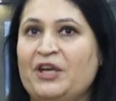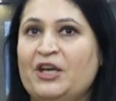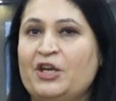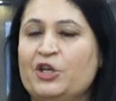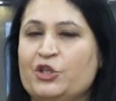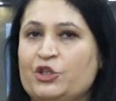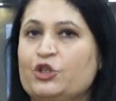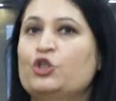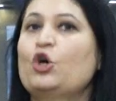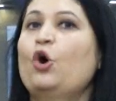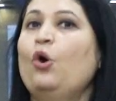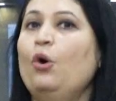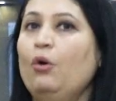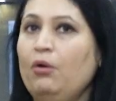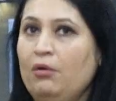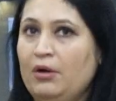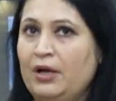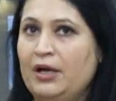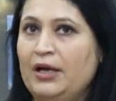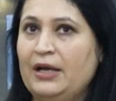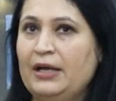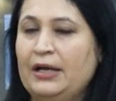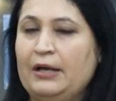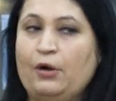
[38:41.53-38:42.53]
So,
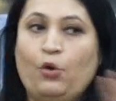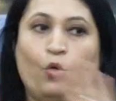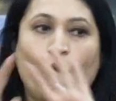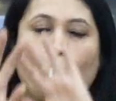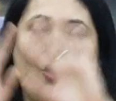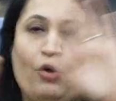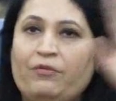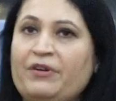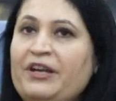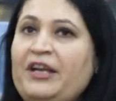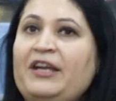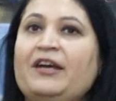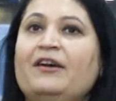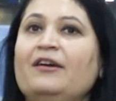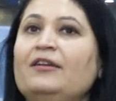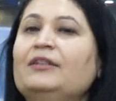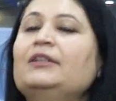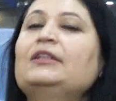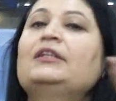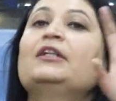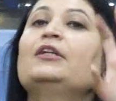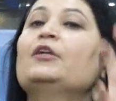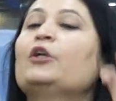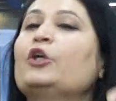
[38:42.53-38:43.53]
over here,
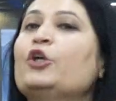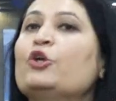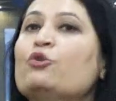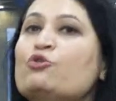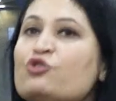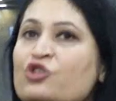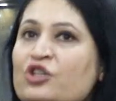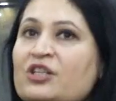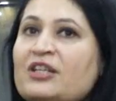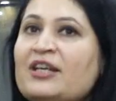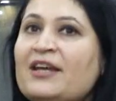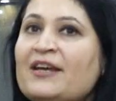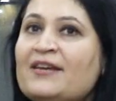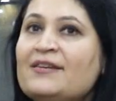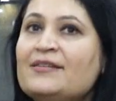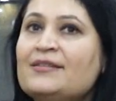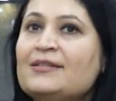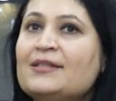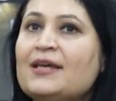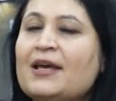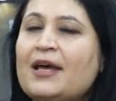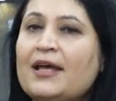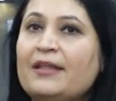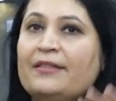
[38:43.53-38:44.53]
the conclusion is